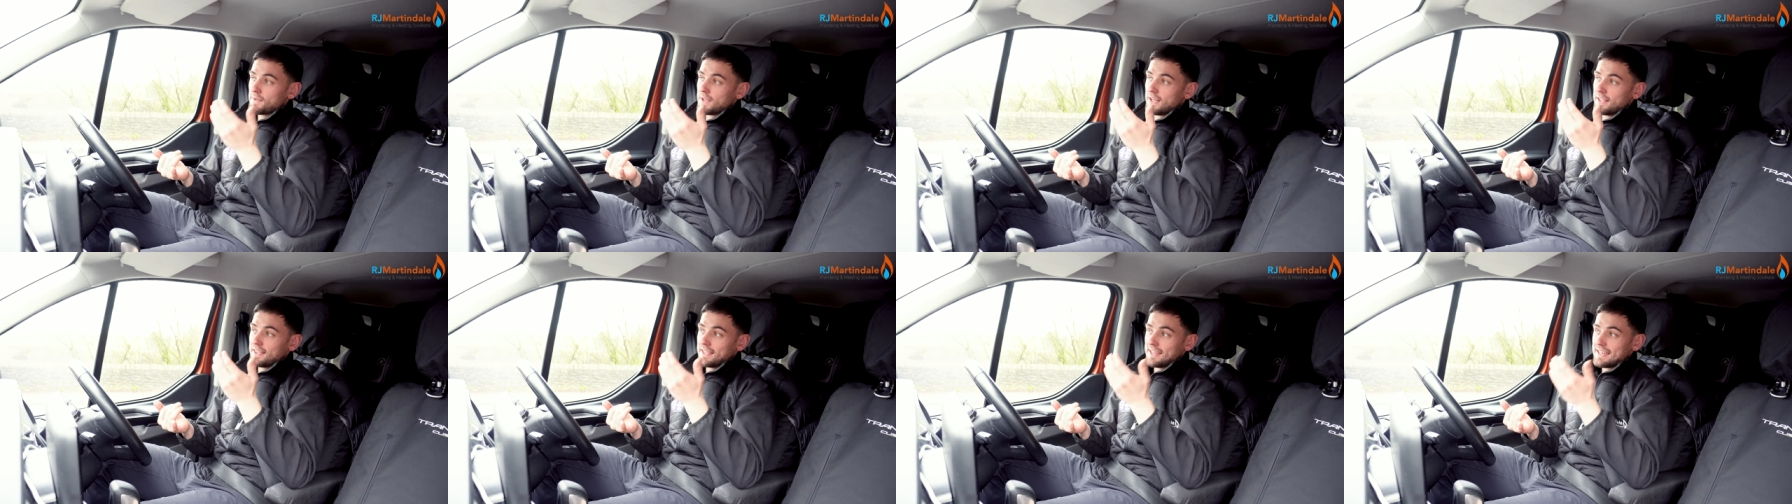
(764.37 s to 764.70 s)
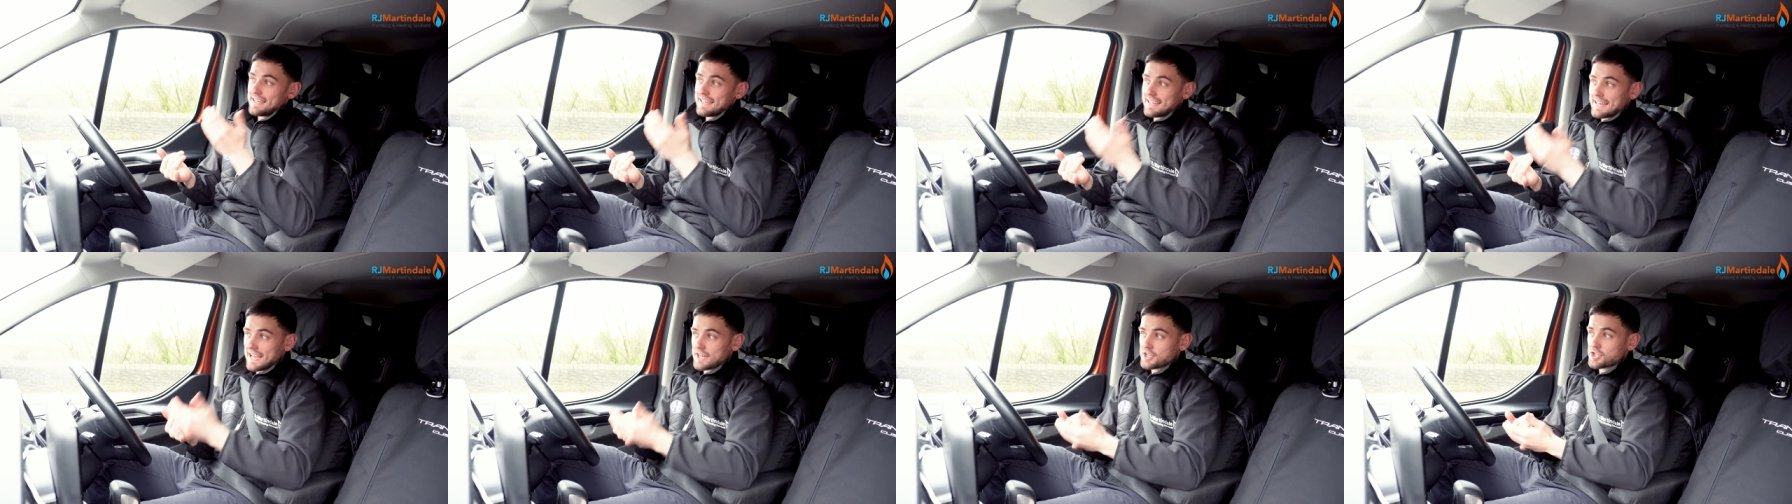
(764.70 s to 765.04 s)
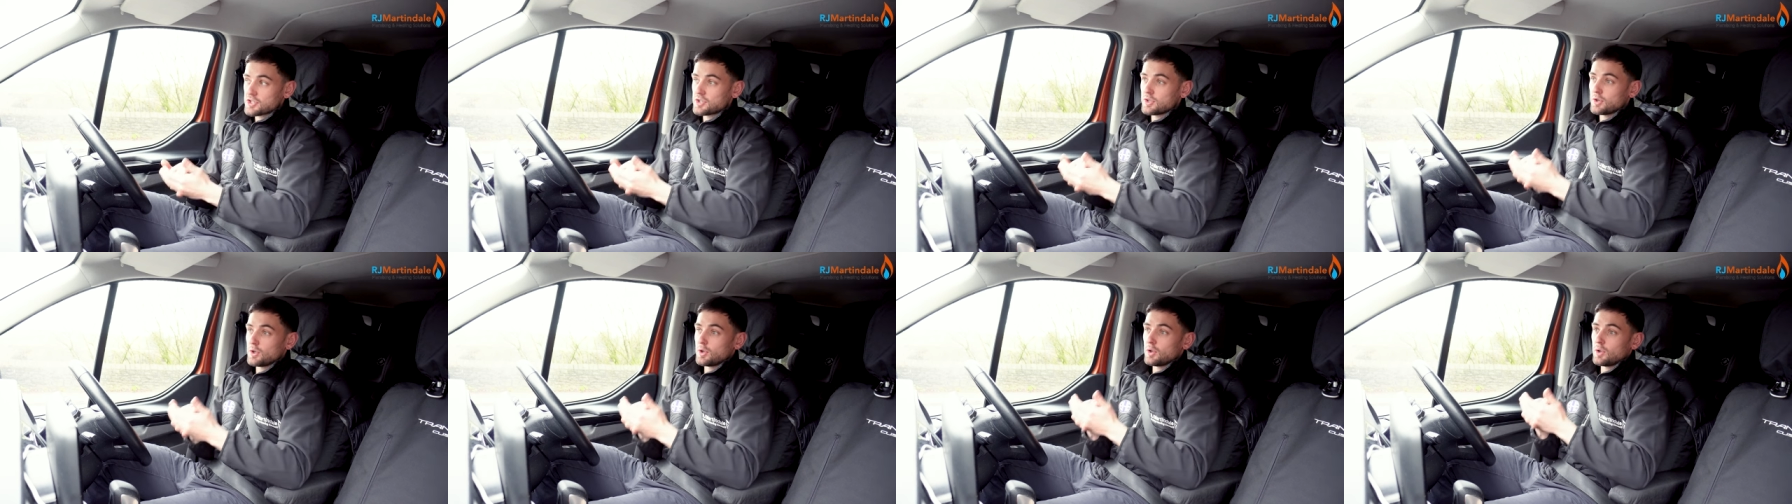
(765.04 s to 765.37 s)
and the
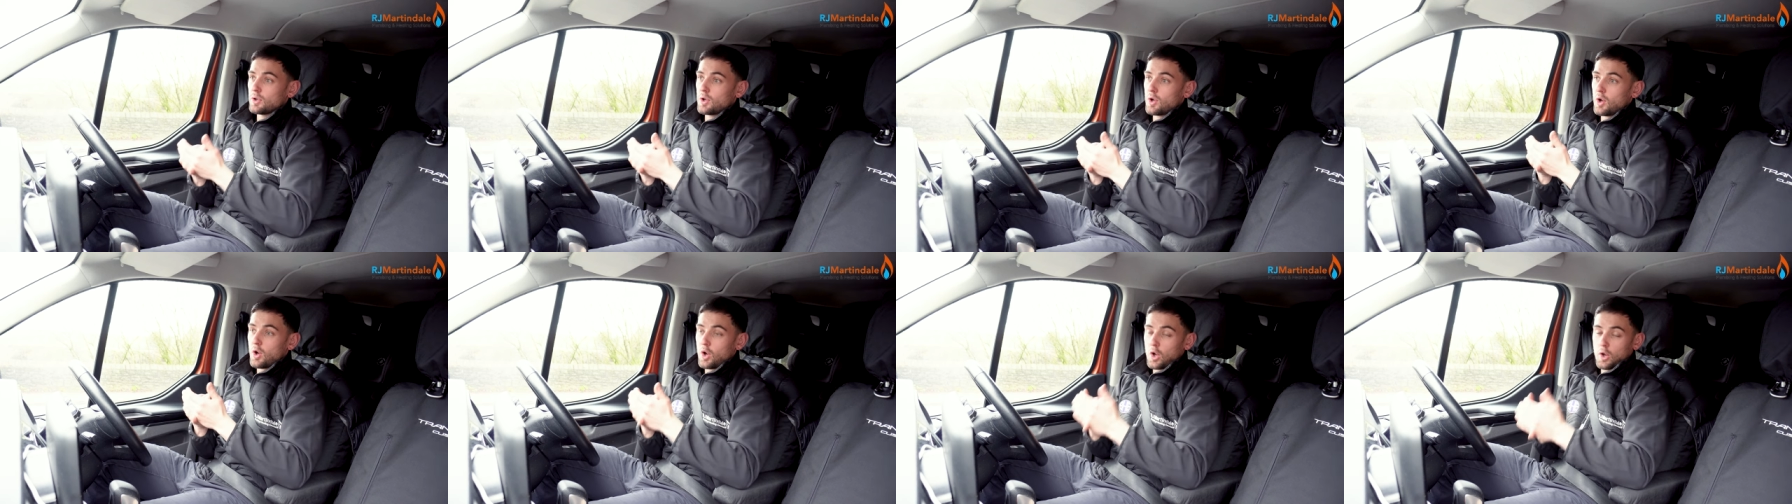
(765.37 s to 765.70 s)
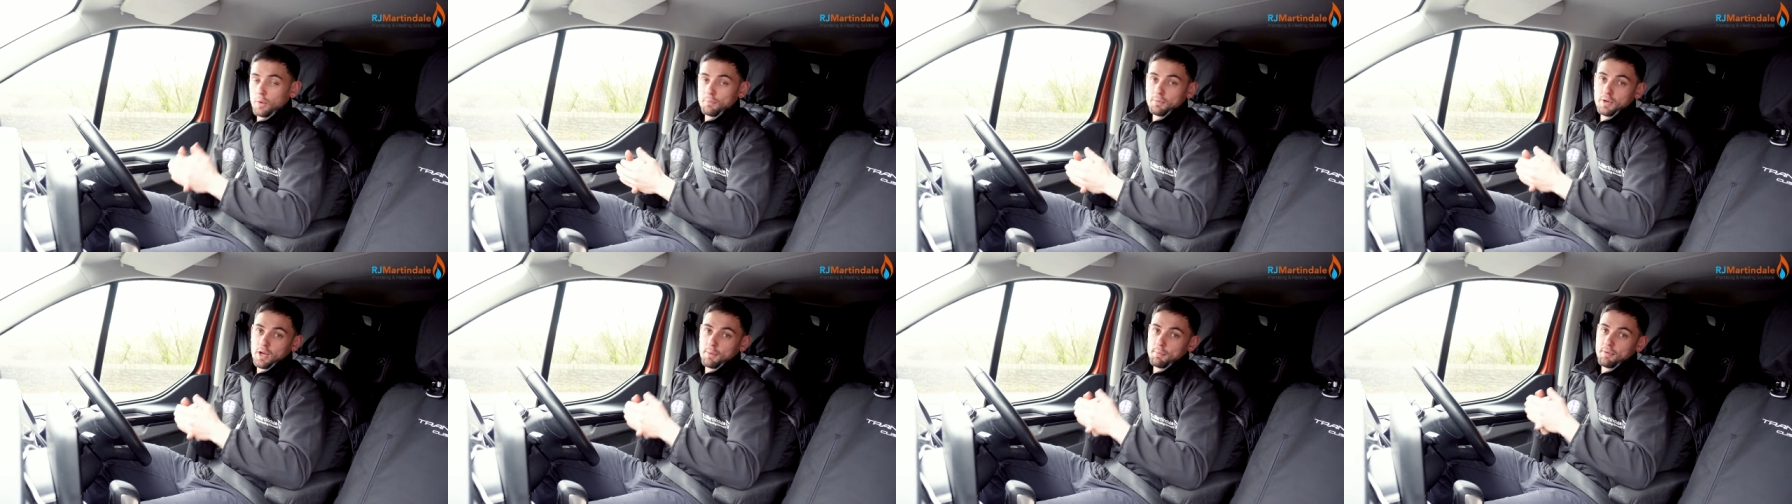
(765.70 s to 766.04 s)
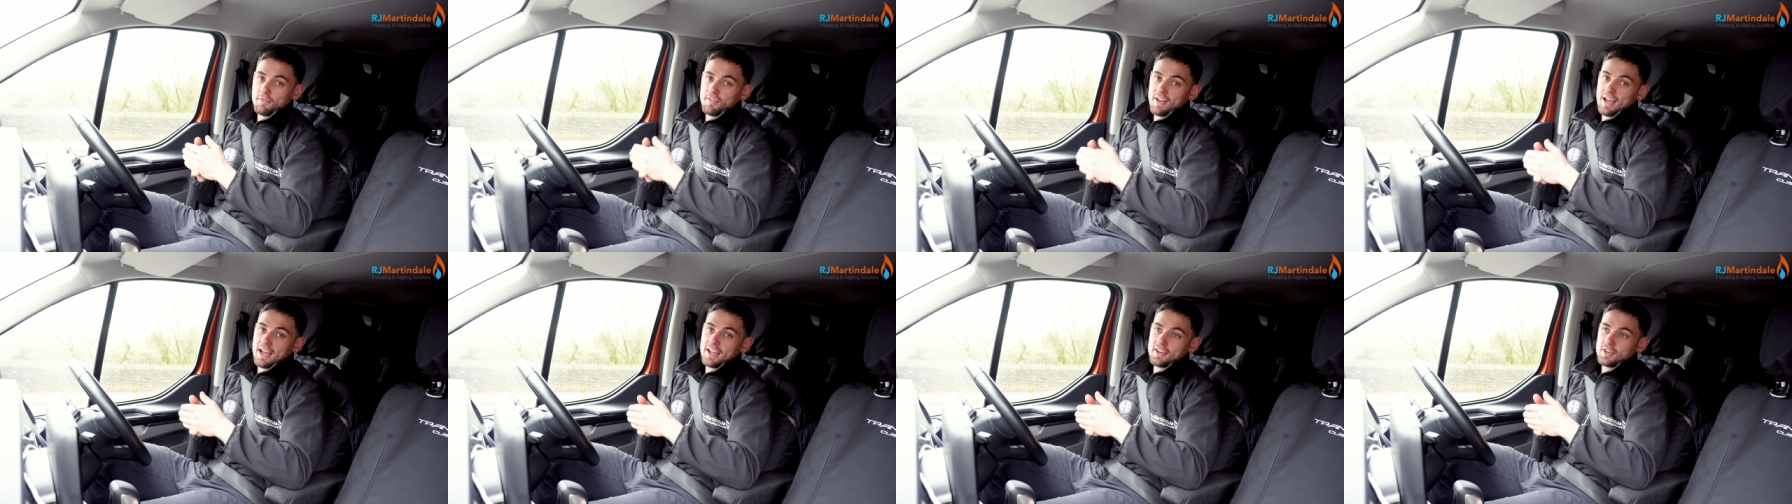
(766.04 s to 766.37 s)
national home care
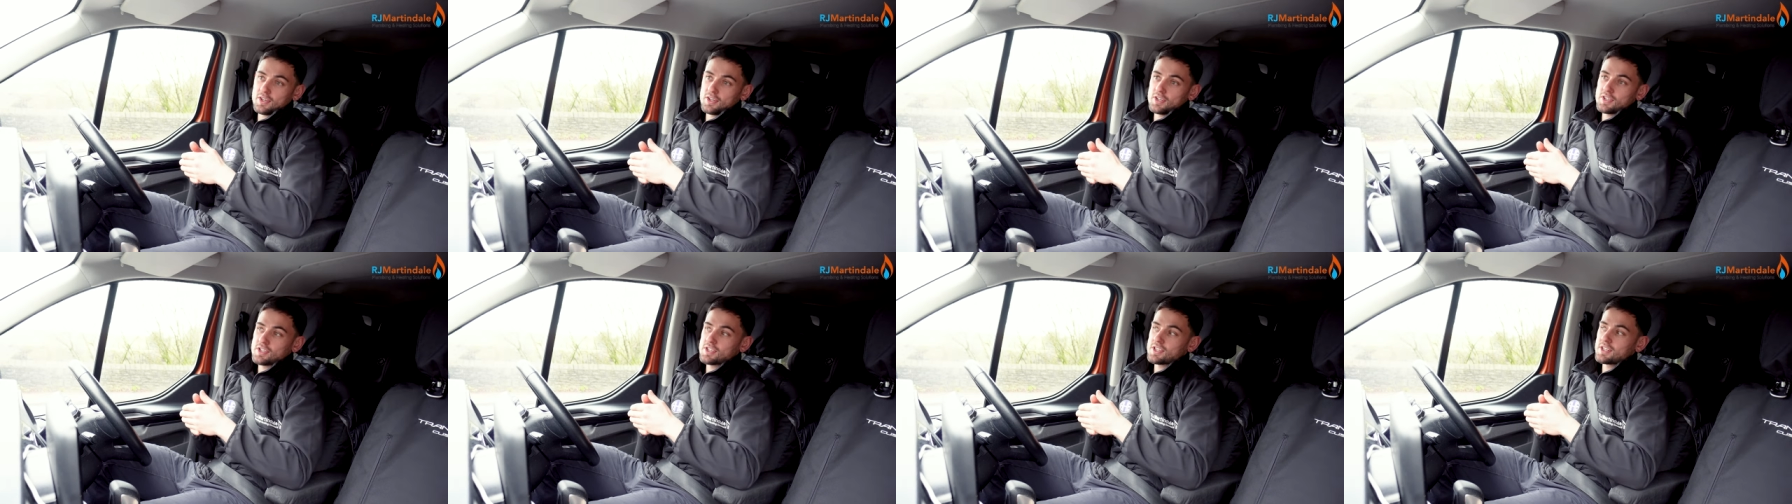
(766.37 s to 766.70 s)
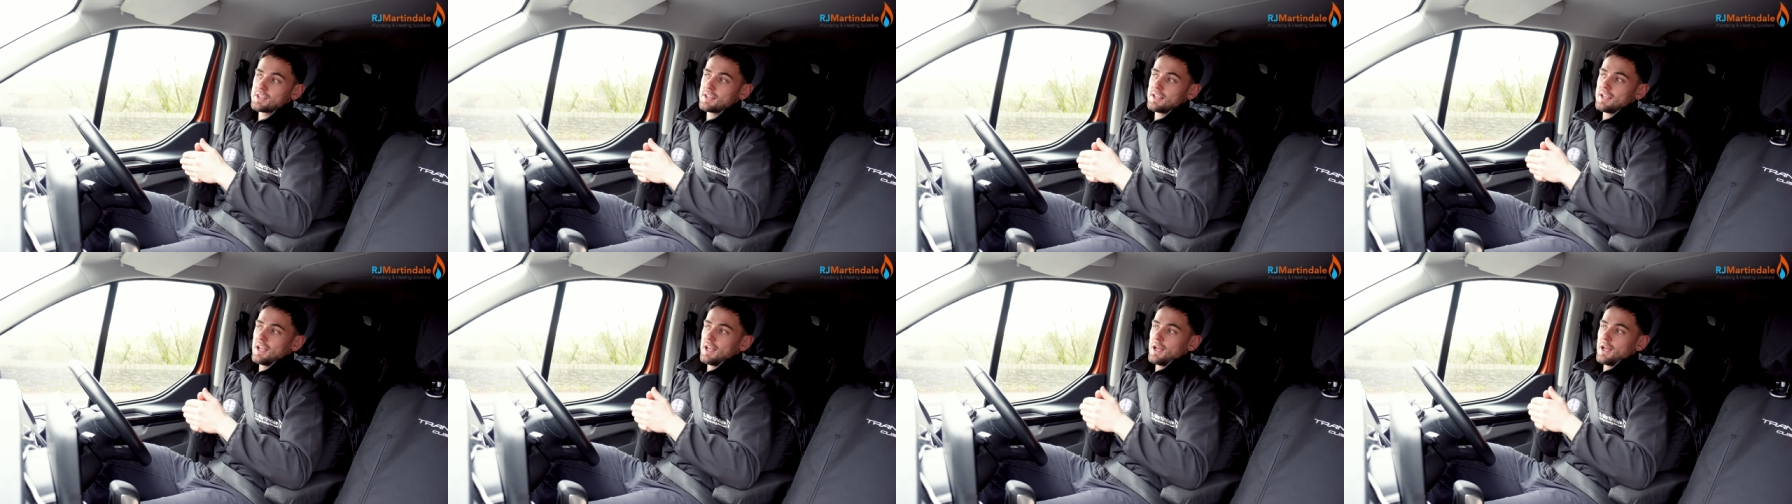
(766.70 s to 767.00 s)
providers